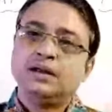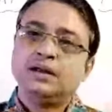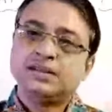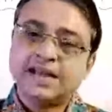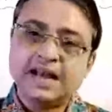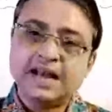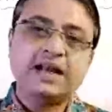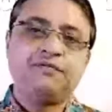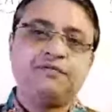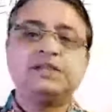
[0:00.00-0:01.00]

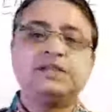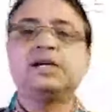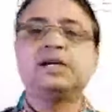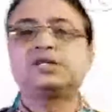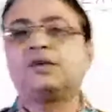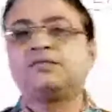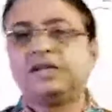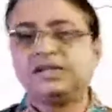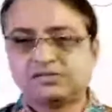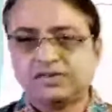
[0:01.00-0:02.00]
salient features of
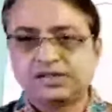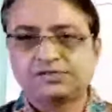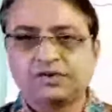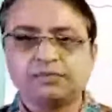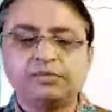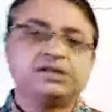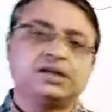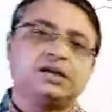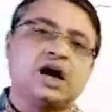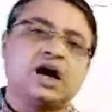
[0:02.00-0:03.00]
this
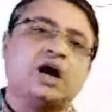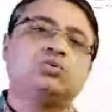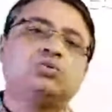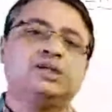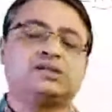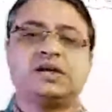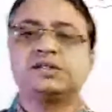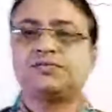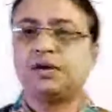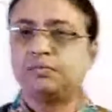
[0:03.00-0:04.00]
transformation, how these
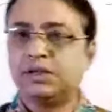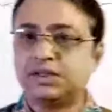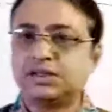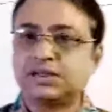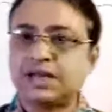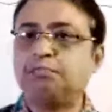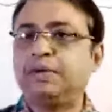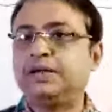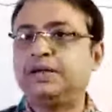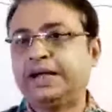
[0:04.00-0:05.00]
transformations have
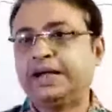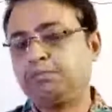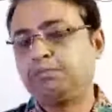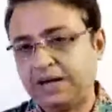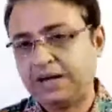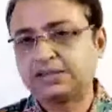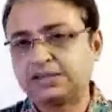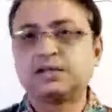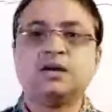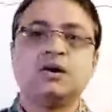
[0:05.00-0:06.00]
been taken place,
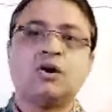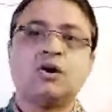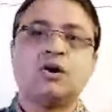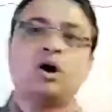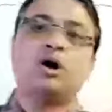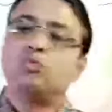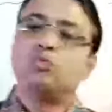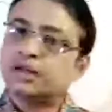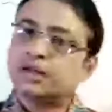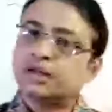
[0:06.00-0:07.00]
or
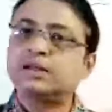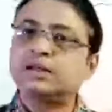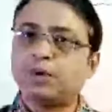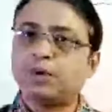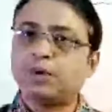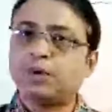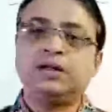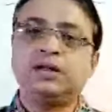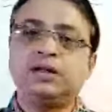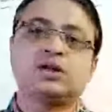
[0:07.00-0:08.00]
what are the
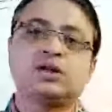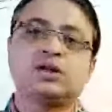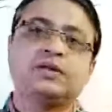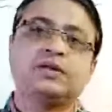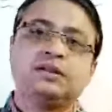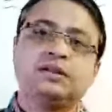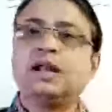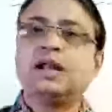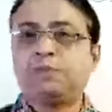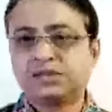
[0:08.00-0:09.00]
properties of the
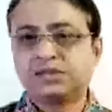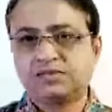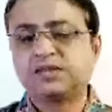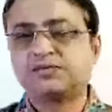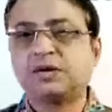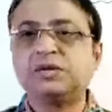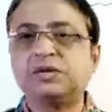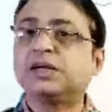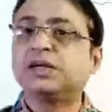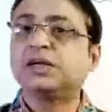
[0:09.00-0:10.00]
Laplace
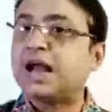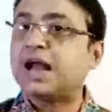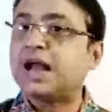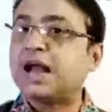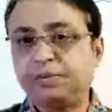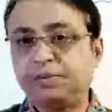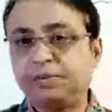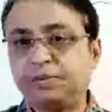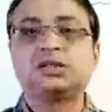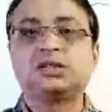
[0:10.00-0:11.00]
transformation, as
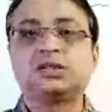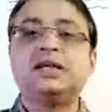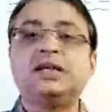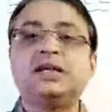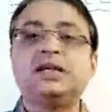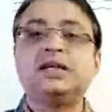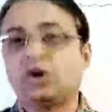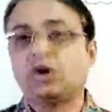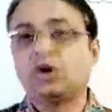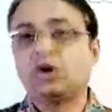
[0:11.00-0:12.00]
because it is
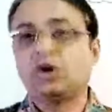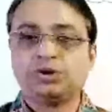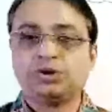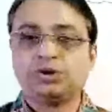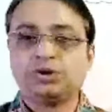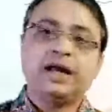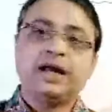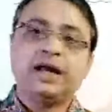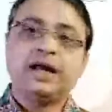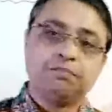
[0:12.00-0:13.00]
also
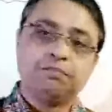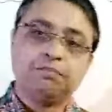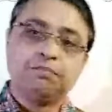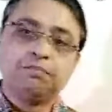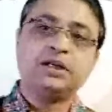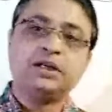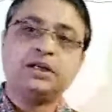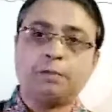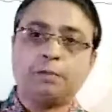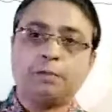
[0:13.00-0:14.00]
an important
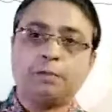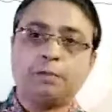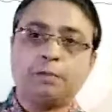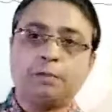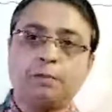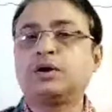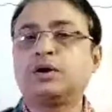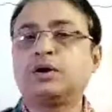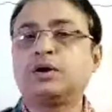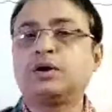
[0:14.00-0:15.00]
topic for your
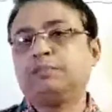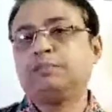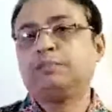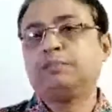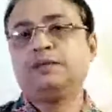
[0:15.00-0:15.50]
mathematical